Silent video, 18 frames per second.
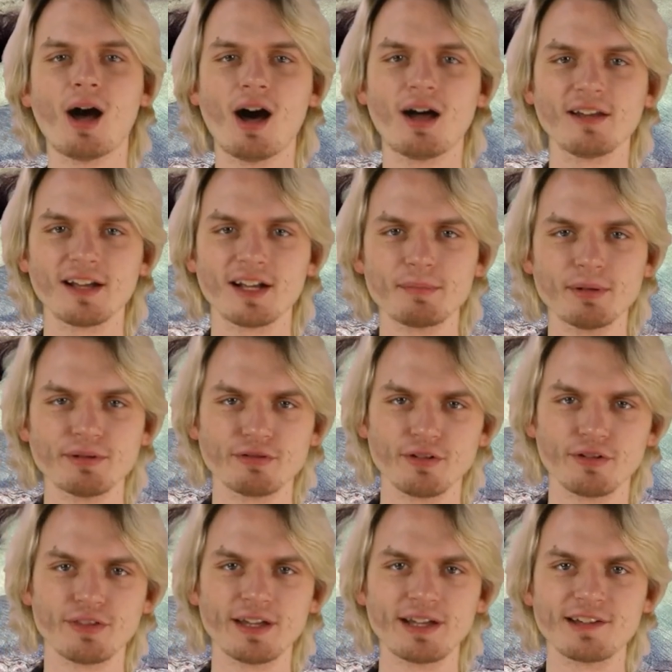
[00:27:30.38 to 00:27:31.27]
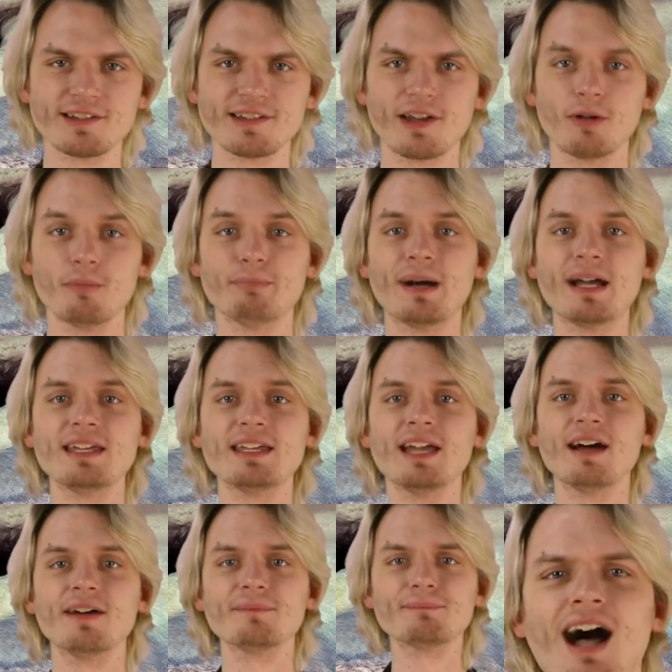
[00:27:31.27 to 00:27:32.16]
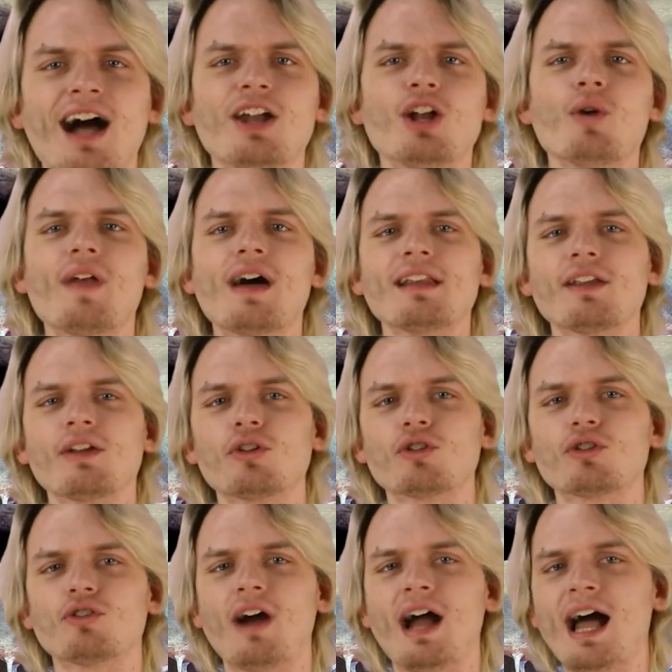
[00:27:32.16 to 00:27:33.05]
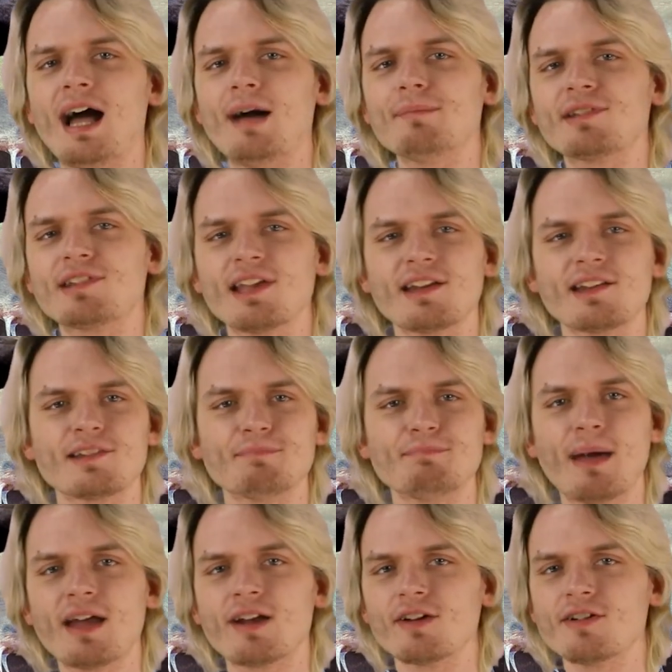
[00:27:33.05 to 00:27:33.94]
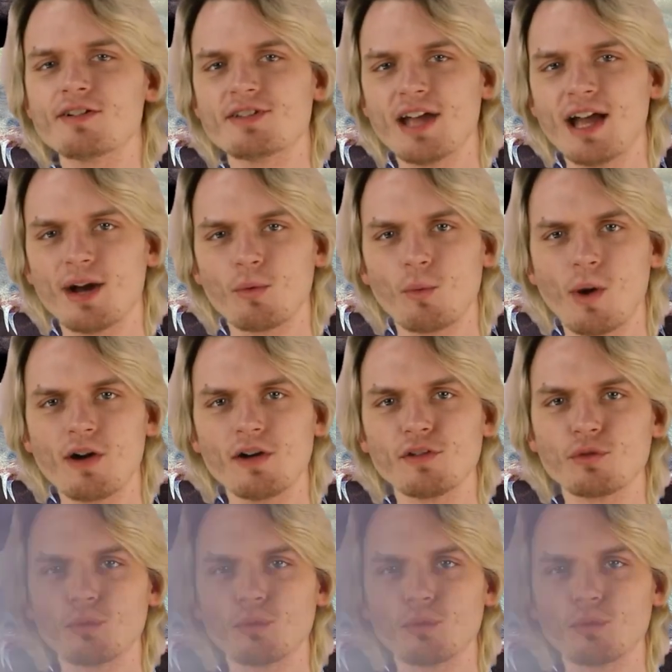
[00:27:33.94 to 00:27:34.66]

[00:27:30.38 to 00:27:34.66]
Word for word: Pollock, but for things that'll bite you. I know that little crab said it's better down where